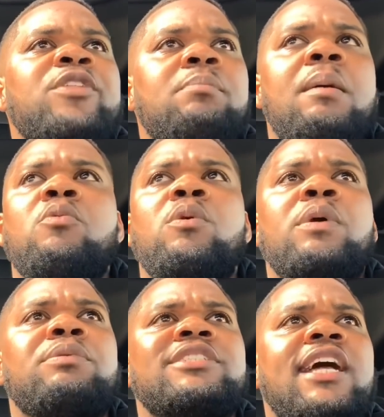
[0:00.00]
Remember when
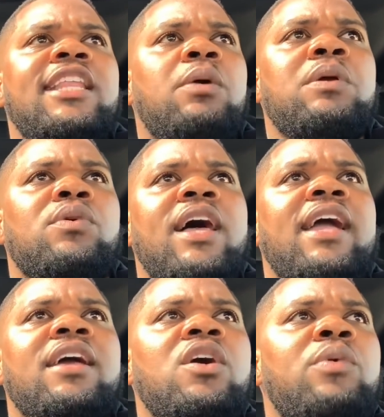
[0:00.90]
we were saying that we were
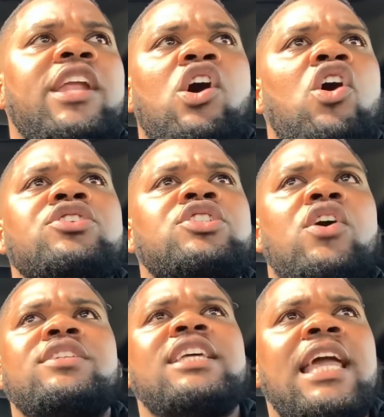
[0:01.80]
like, we had an
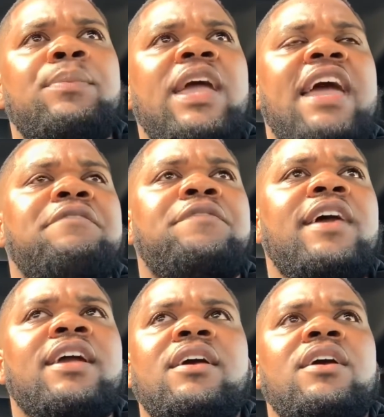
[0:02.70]
all-star team, we had
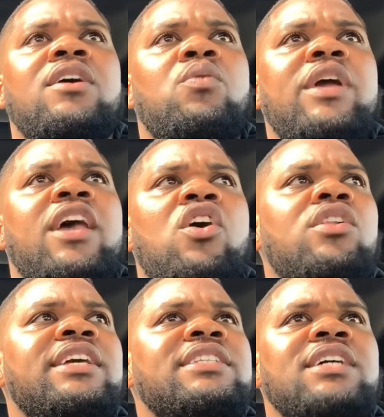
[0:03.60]
Vic, we had
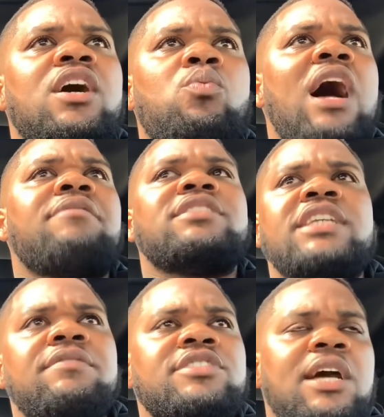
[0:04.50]
all these wide
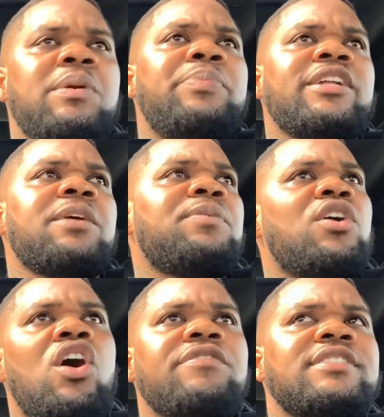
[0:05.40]
receivers that we picked up in
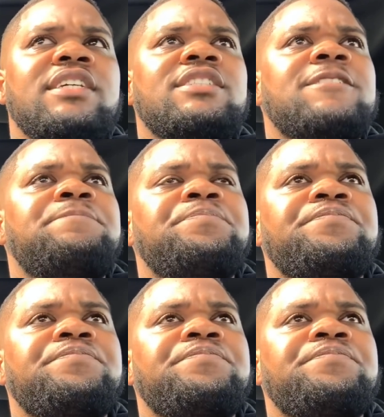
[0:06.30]
the offseason?